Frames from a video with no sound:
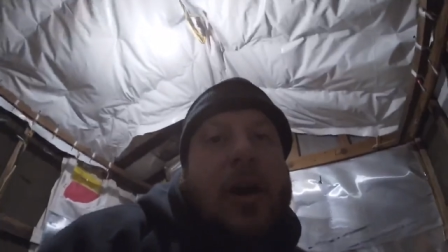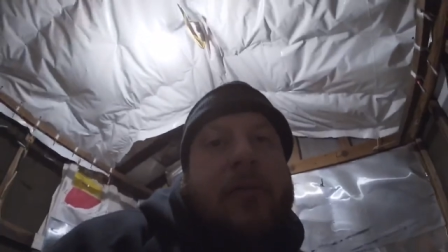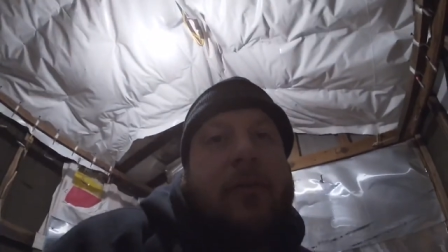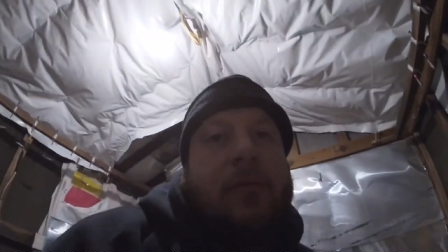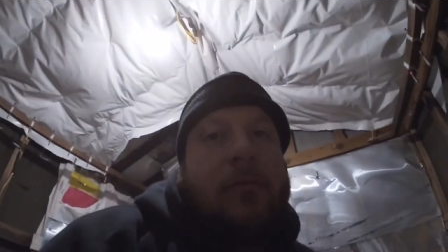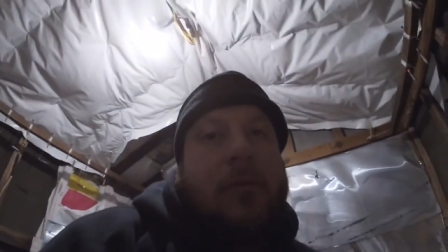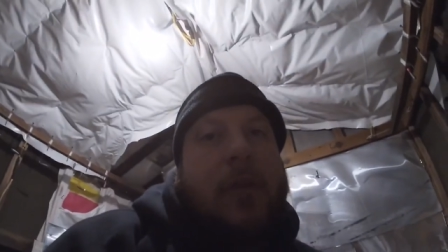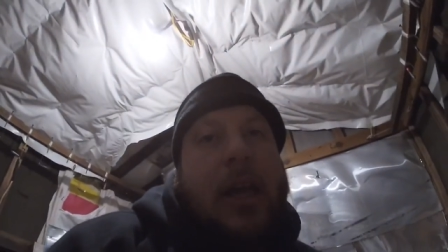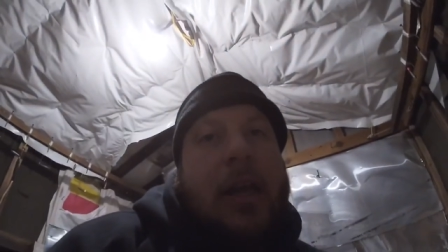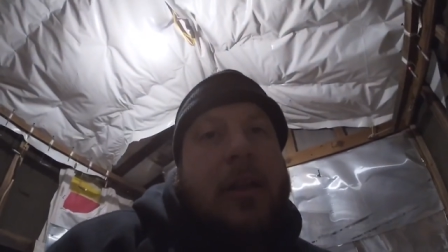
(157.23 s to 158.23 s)
off
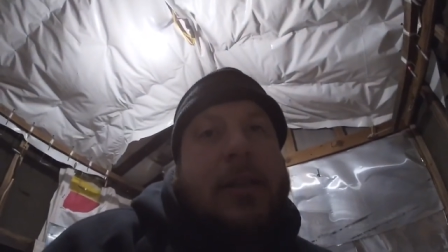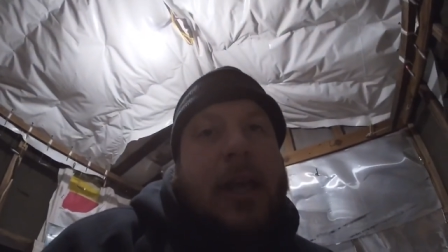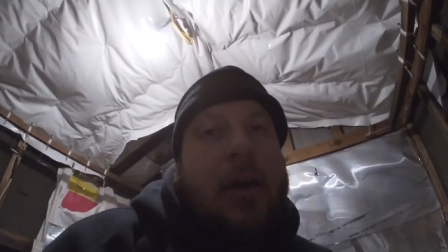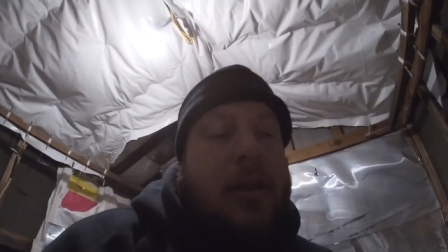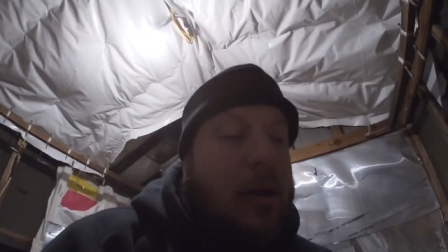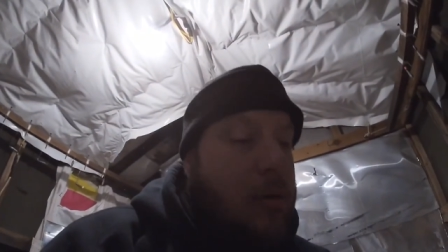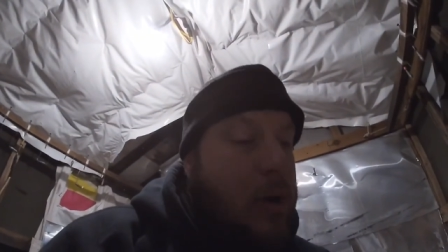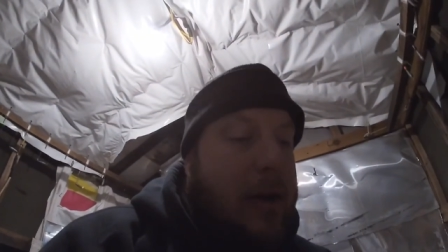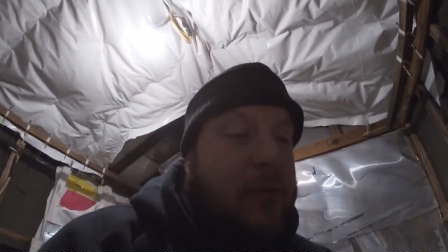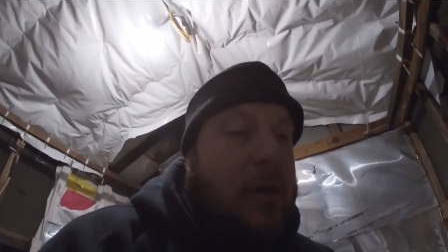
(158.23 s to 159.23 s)
the end of the tail there or
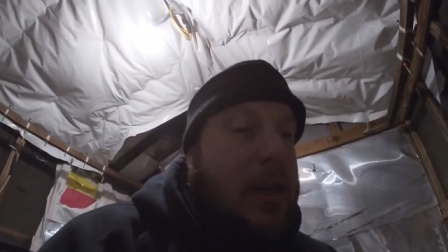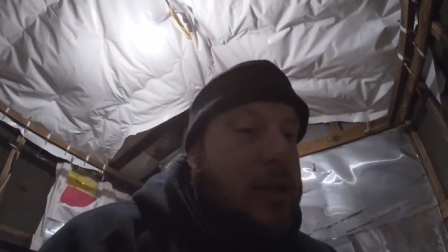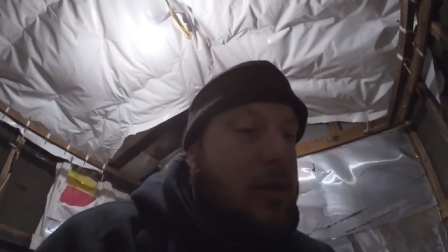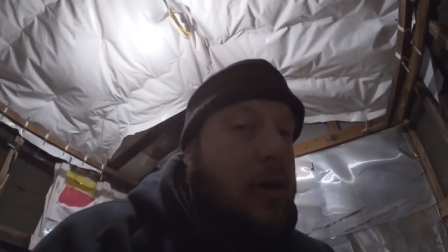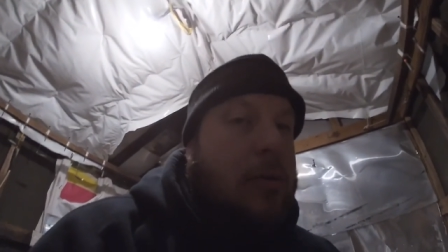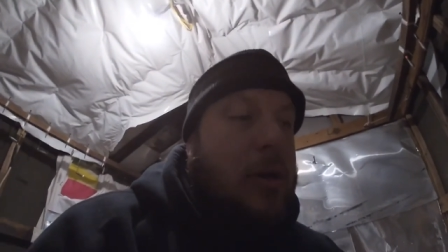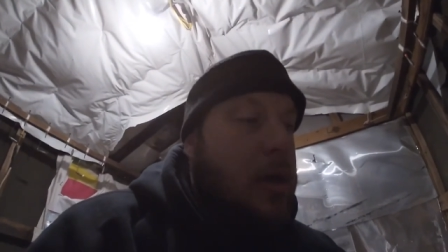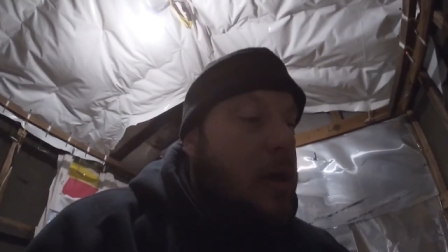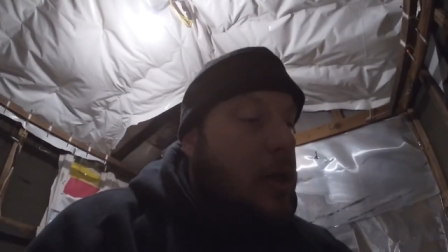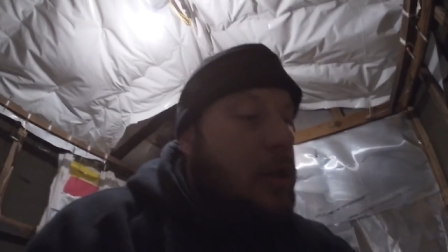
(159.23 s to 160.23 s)
whatever, and as you go,
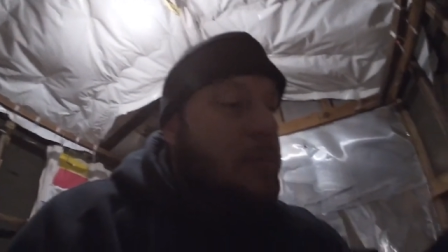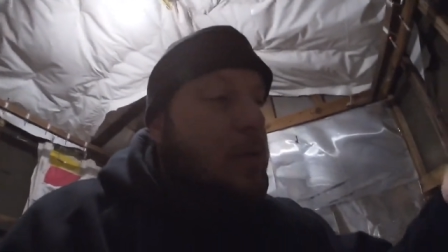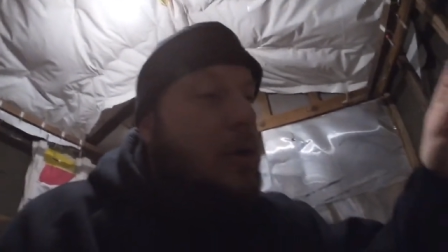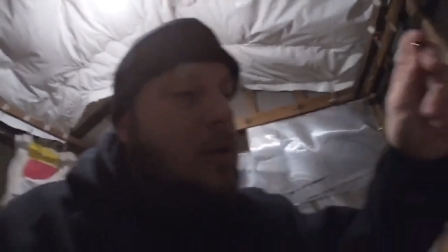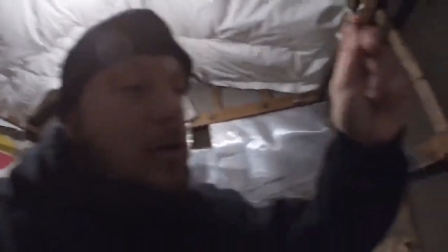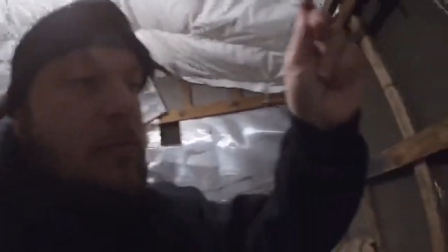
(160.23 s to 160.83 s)
just put a little